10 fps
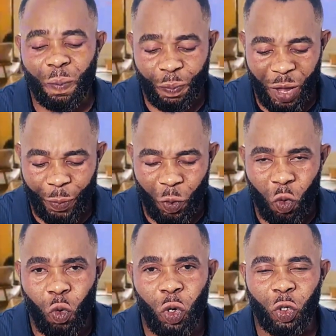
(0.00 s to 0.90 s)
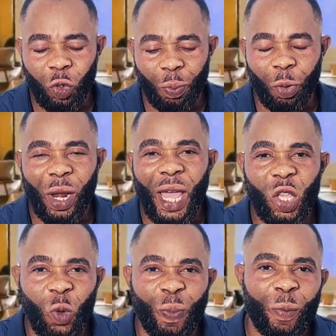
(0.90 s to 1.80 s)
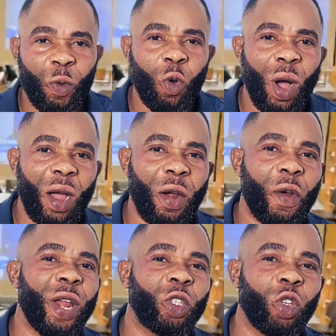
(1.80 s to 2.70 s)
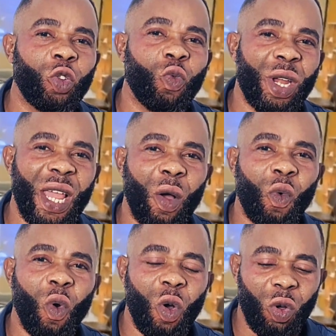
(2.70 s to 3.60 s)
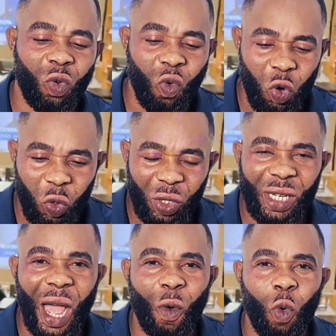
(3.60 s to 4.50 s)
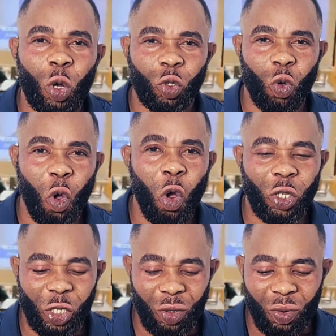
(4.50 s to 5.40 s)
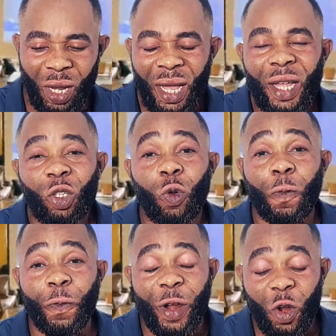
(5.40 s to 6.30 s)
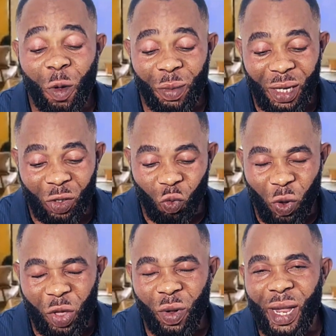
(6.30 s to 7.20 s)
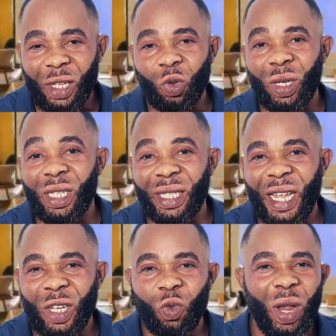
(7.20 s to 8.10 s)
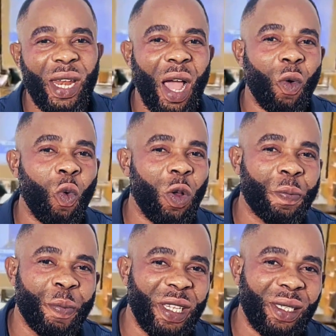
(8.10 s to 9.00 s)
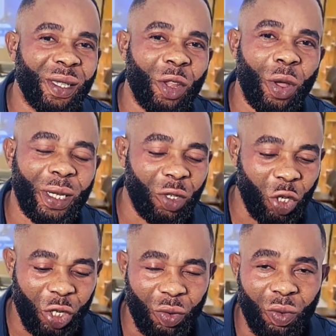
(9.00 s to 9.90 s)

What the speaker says: people who used to bother you, people who are cruel to you with their word, who use their word to hurt you. True freedom is when you get to a stage when their word means nothing to you.